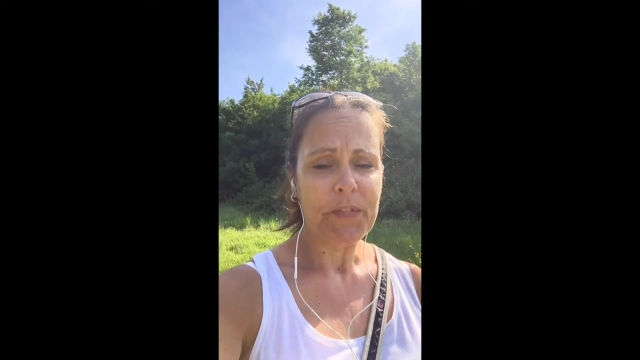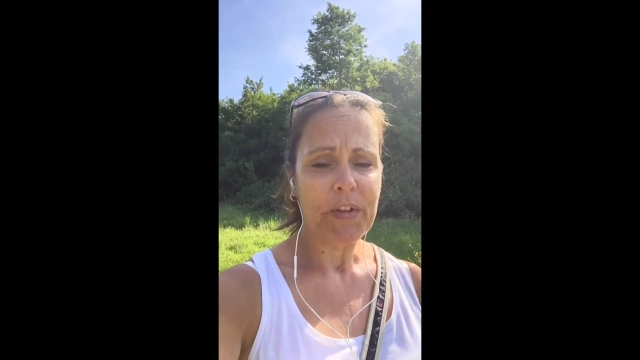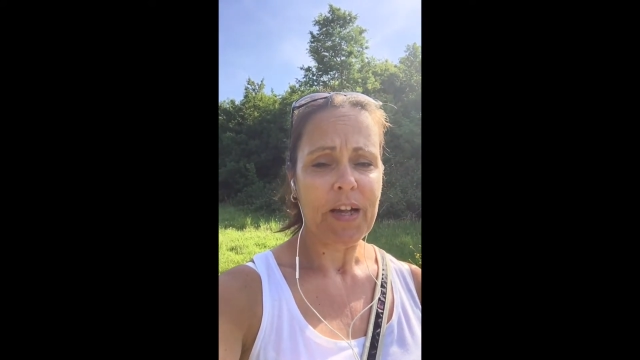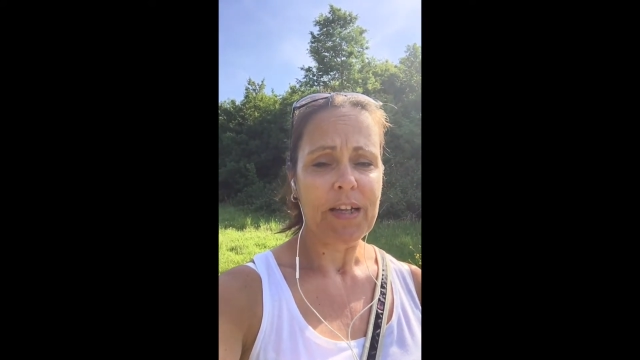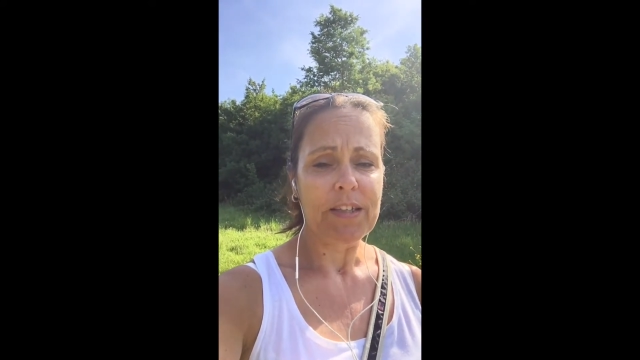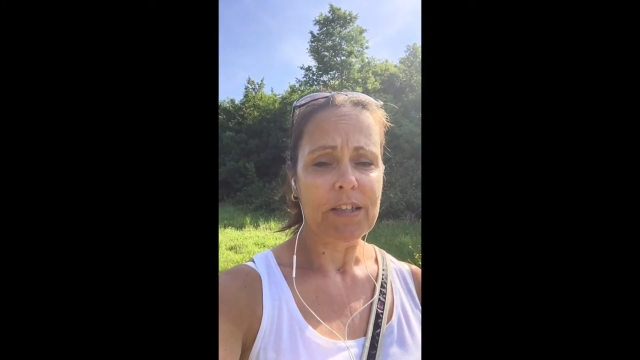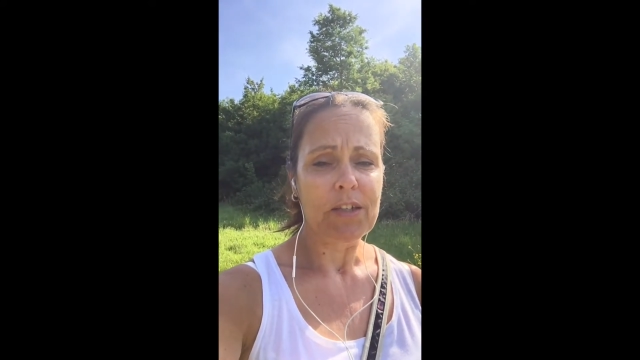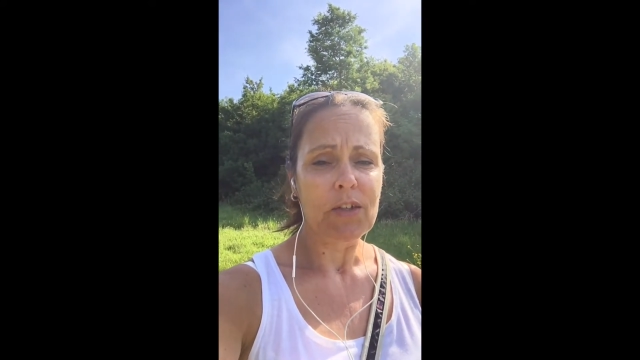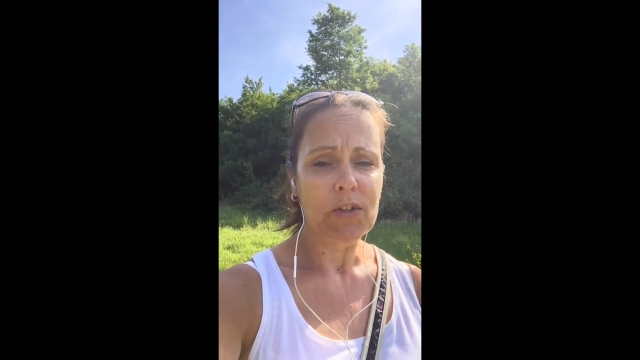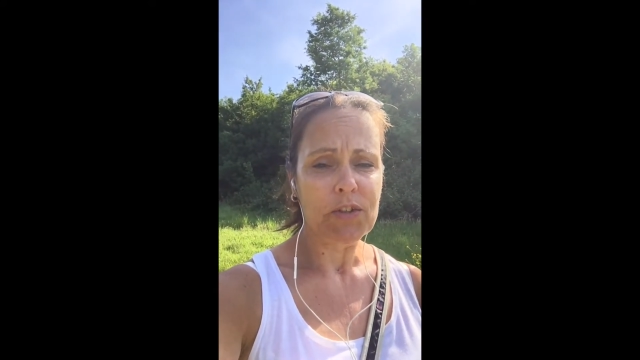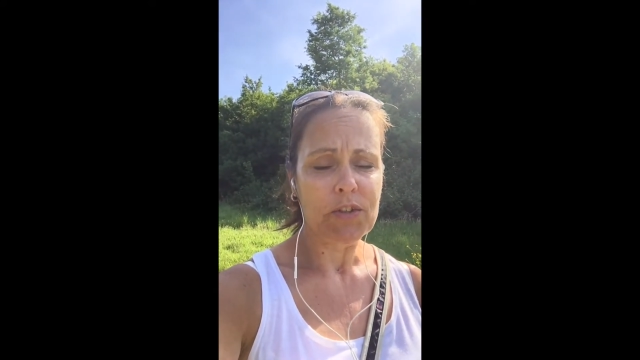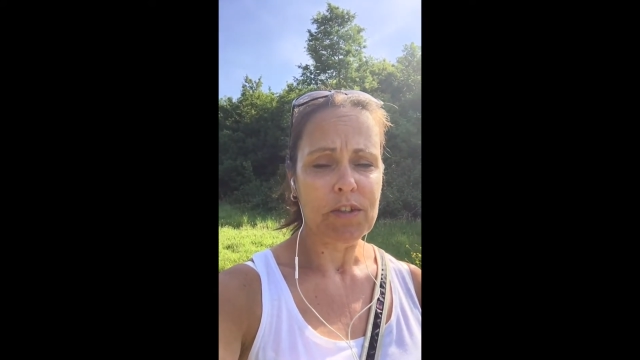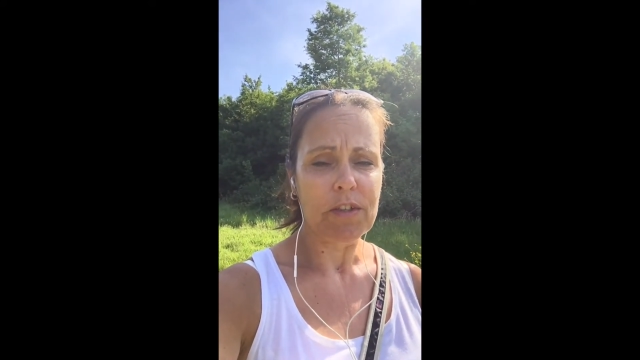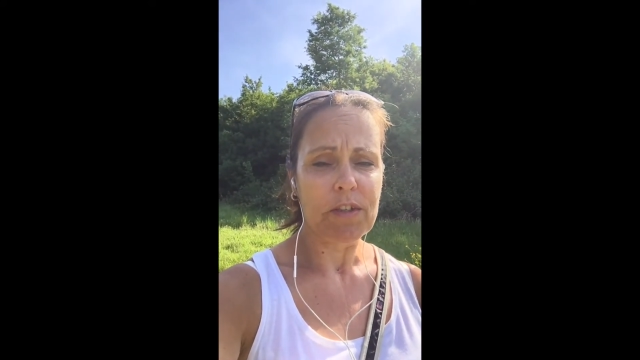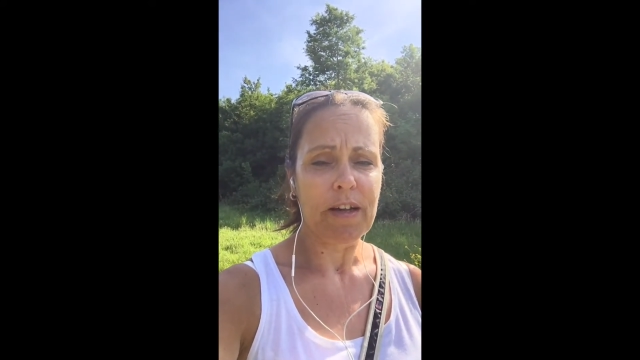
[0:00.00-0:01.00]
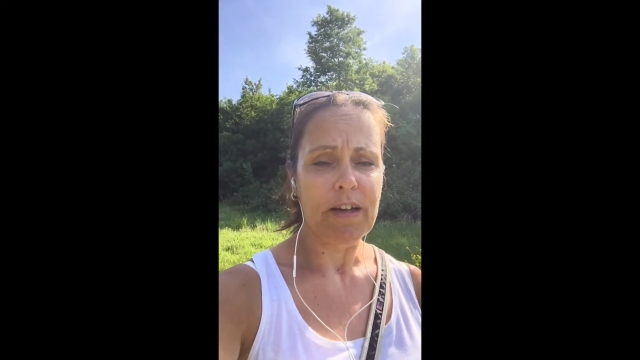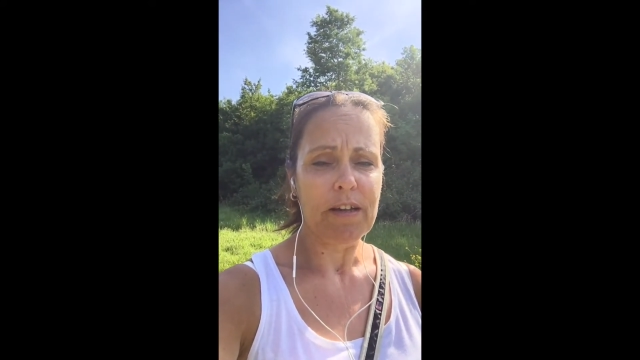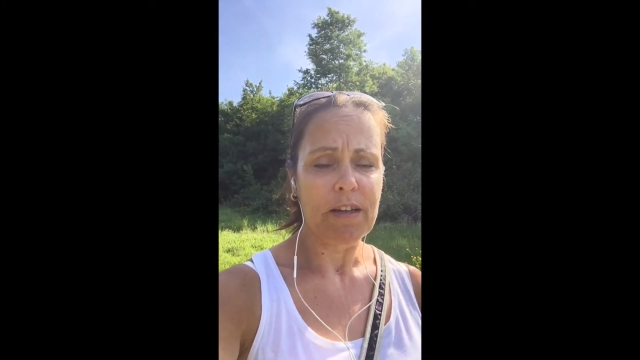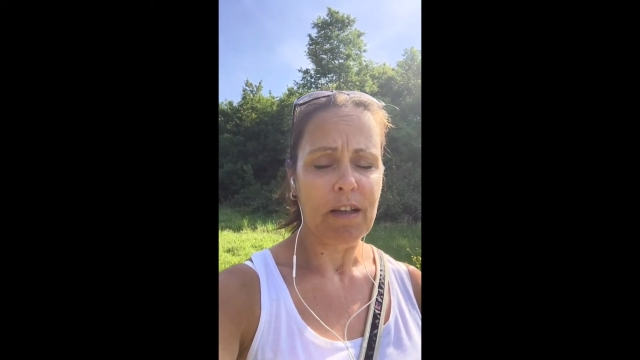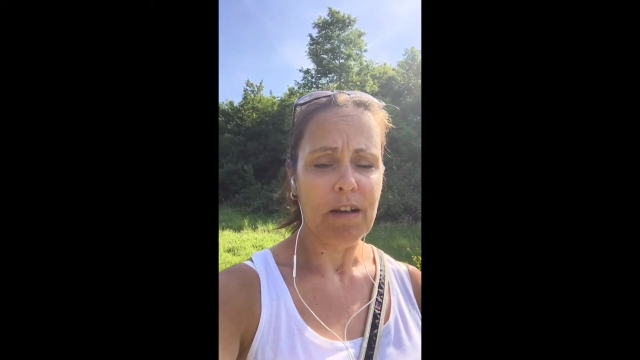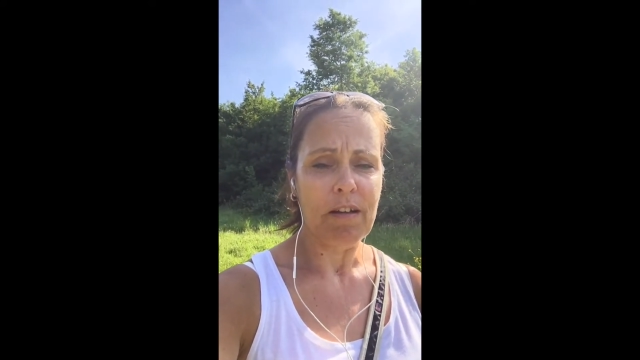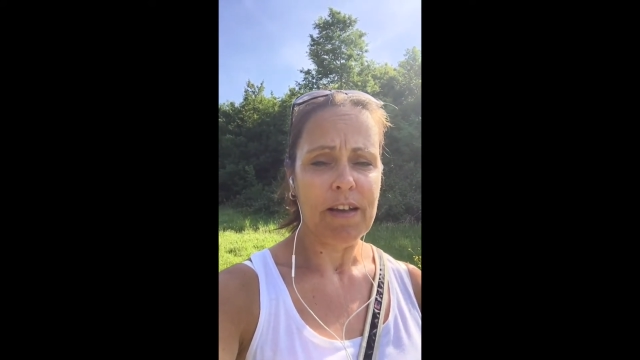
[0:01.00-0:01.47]
and looks at their
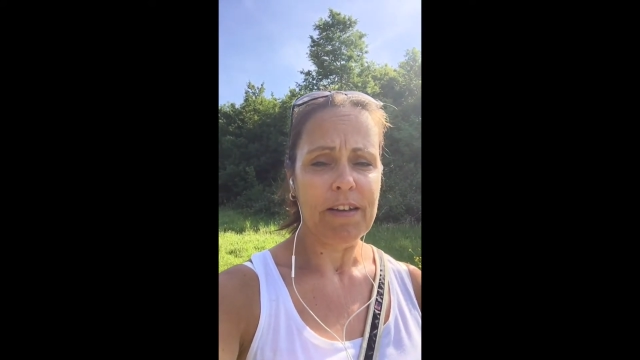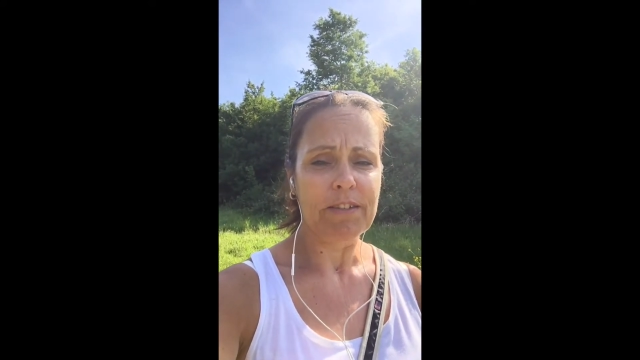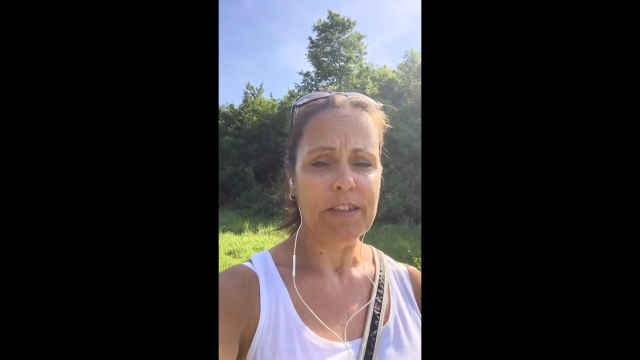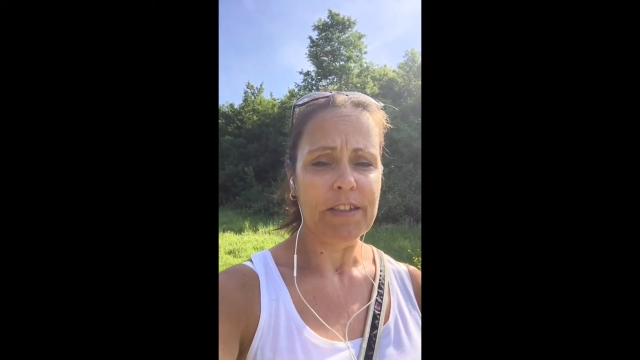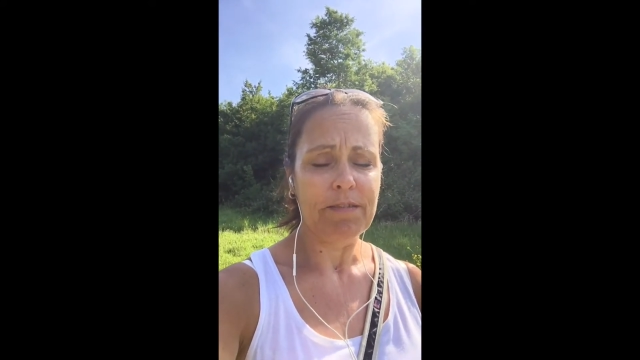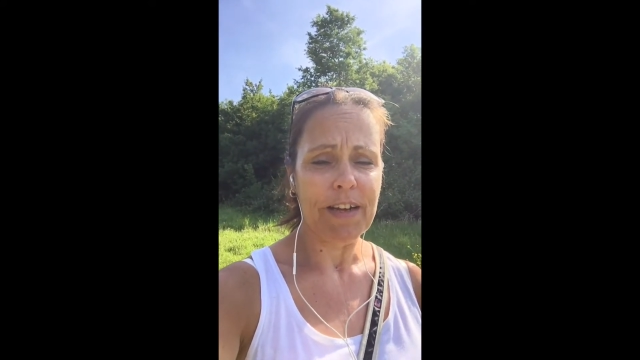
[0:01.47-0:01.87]
lives and